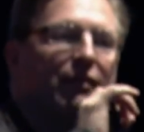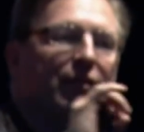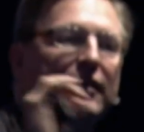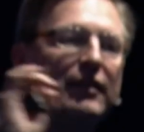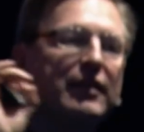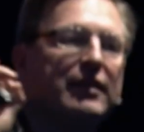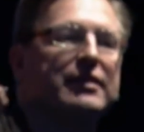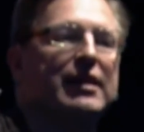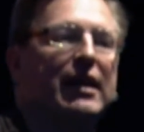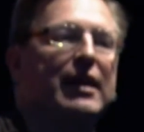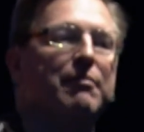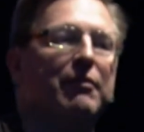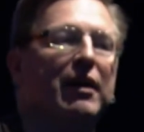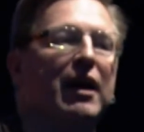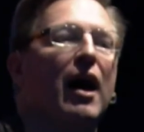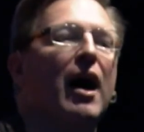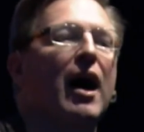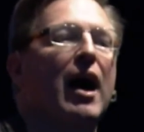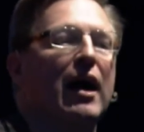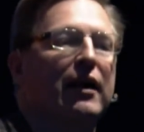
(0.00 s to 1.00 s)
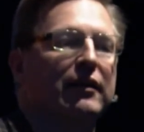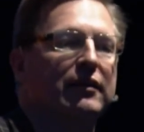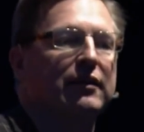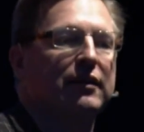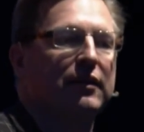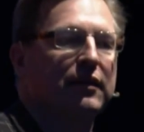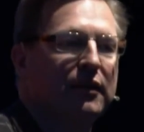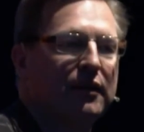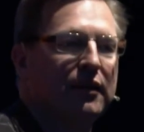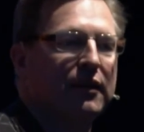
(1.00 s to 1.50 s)
and the team got?
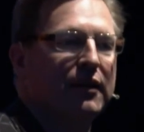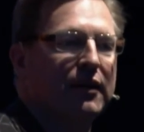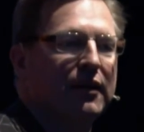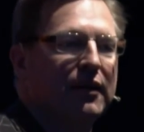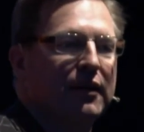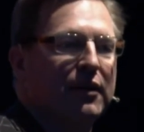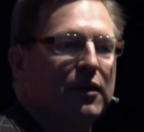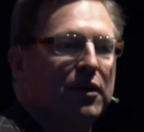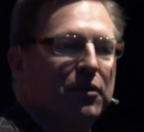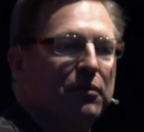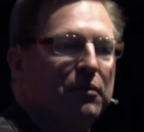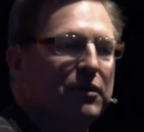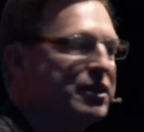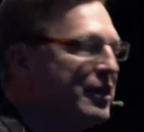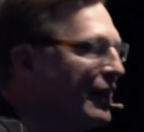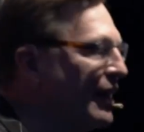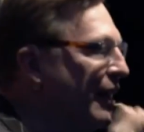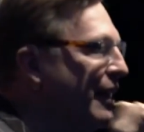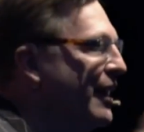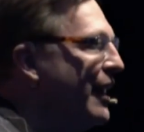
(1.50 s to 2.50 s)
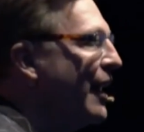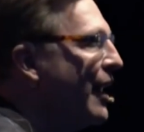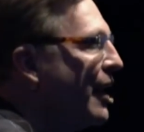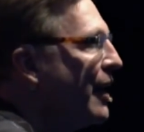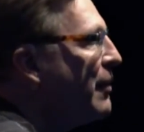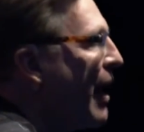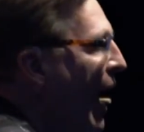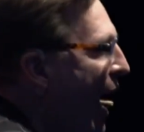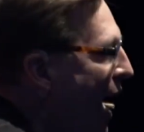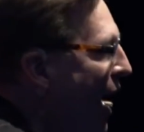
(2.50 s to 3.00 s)
Was to
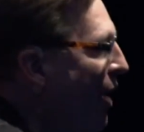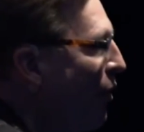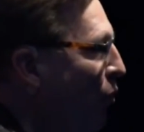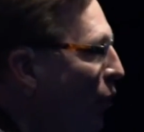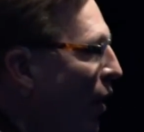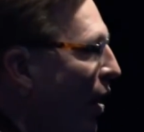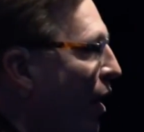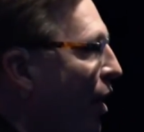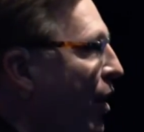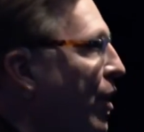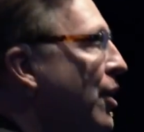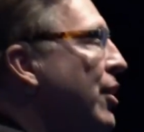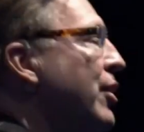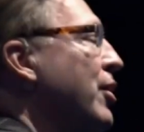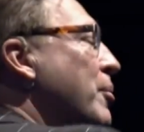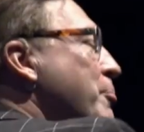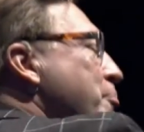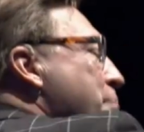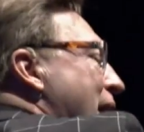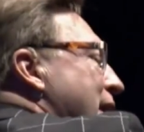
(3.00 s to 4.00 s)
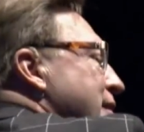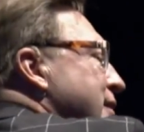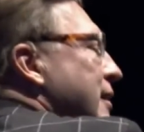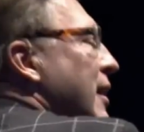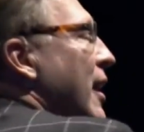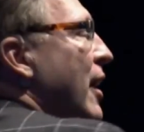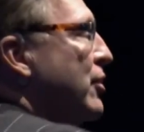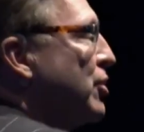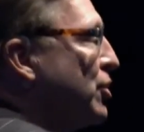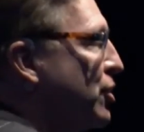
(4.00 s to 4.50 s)
get where your best
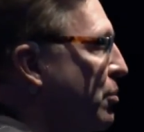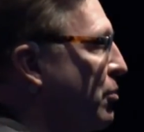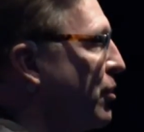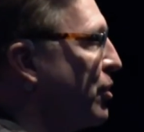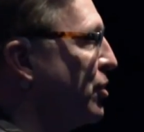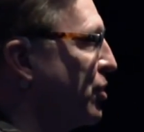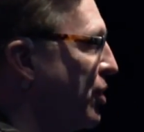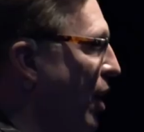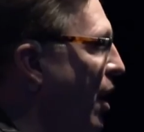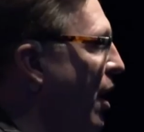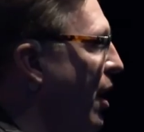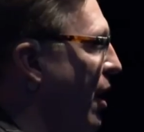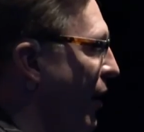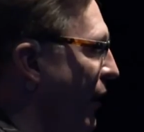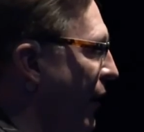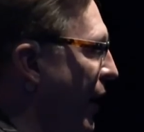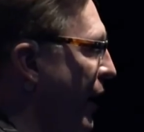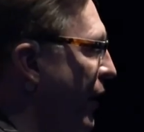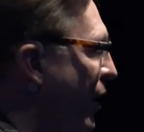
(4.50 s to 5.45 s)
customers are and